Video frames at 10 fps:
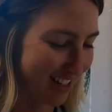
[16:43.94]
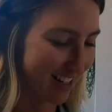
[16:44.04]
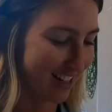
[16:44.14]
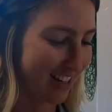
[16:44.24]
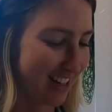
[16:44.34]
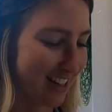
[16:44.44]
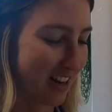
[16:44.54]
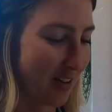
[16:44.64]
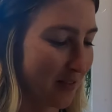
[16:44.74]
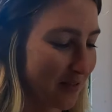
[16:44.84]
We
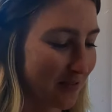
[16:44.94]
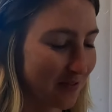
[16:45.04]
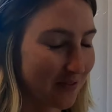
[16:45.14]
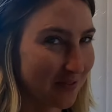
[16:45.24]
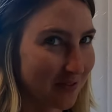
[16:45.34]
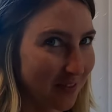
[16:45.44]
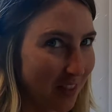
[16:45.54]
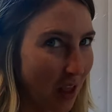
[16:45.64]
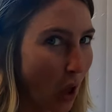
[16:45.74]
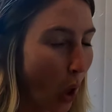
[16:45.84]
let 10
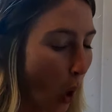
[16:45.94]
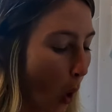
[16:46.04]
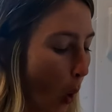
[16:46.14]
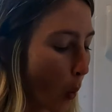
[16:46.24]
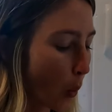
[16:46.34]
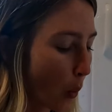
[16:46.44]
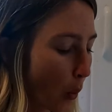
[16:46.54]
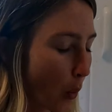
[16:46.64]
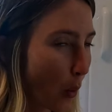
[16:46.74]
minutes pass.